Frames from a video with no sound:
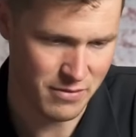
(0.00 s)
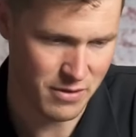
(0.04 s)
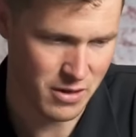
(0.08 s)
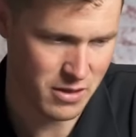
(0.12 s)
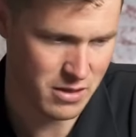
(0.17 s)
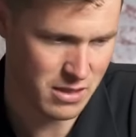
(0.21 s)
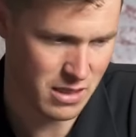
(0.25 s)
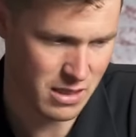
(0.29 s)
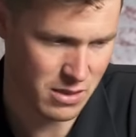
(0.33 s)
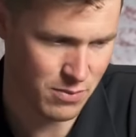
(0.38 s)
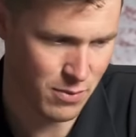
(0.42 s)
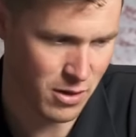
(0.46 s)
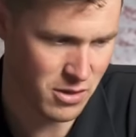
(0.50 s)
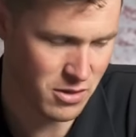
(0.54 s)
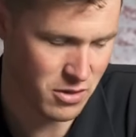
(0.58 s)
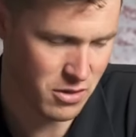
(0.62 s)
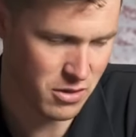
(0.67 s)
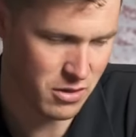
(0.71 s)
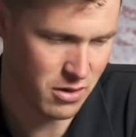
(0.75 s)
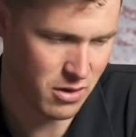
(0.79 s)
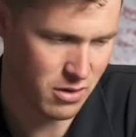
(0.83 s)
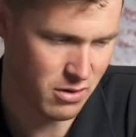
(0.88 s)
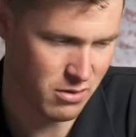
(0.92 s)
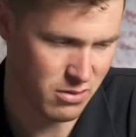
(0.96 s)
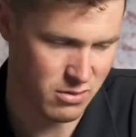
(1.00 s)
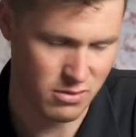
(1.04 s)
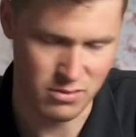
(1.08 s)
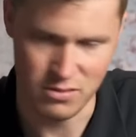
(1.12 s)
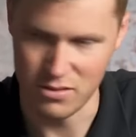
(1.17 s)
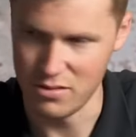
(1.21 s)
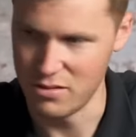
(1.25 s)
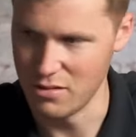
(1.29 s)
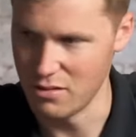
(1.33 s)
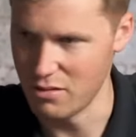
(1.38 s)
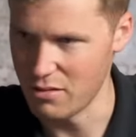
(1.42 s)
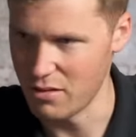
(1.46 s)
Within the first 6 months you
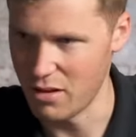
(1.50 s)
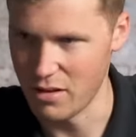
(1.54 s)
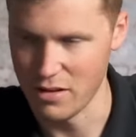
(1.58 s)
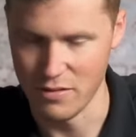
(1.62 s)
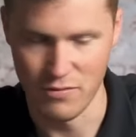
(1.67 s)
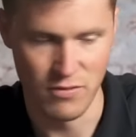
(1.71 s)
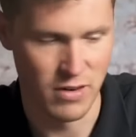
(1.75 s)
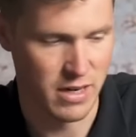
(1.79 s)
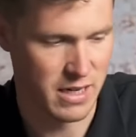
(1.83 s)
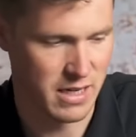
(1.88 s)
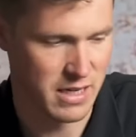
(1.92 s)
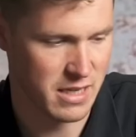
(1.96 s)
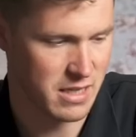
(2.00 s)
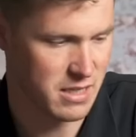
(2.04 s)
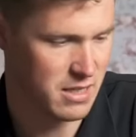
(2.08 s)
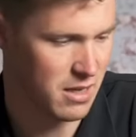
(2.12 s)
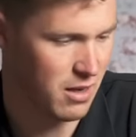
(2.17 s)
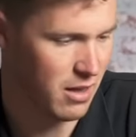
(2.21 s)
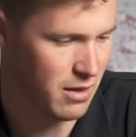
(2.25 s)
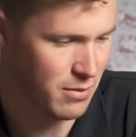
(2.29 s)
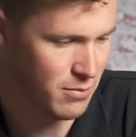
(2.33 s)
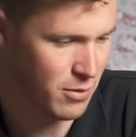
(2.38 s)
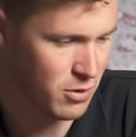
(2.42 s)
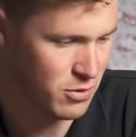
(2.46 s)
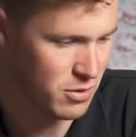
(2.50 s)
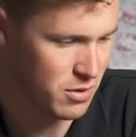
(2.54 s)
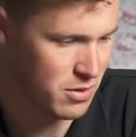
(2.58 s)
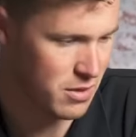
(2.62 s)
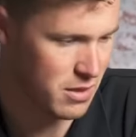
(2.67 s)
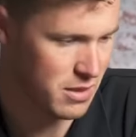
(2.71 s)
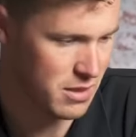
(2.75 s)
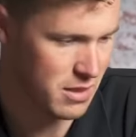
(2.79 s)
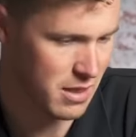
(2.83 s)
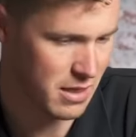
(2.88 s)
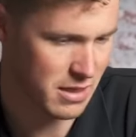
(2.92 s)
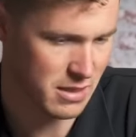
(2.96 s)
go, oh God, I really dislike
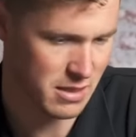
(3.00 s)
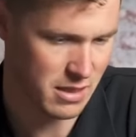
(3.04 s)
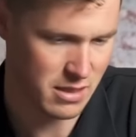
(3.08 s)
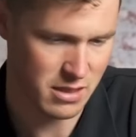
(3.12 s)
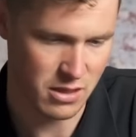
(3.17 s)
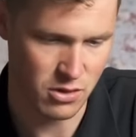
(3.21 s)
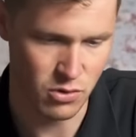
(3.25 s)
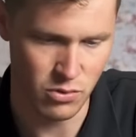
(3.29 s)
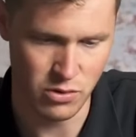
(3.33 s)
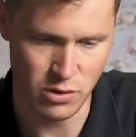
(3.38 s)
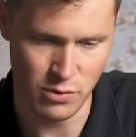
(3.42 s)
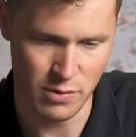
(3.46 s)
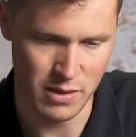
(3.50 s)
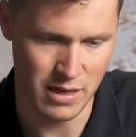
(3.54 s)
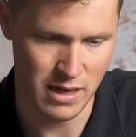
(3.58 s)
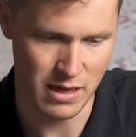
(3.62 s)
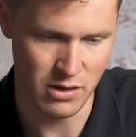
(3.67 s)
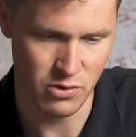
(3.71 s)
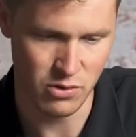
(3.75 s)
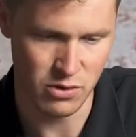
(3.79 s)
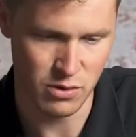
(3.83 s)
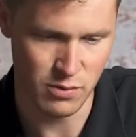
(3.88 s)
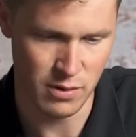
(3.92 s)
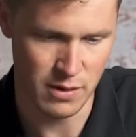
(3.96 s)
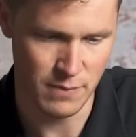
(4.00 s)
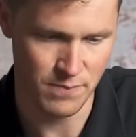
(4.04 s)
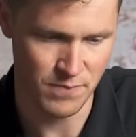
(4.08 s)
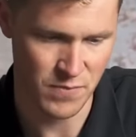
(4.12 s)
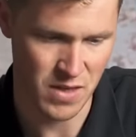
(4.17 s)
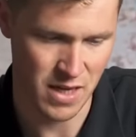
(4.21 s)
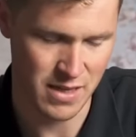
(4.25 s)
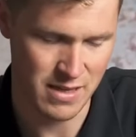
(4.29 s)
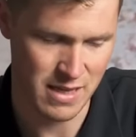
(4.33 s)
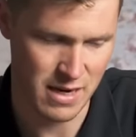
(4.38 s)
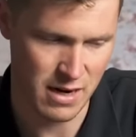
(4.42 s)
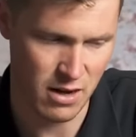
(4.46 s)
most of these things. This annoys me, that annoys
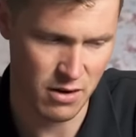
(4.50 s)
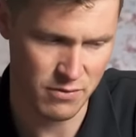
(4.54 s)
me.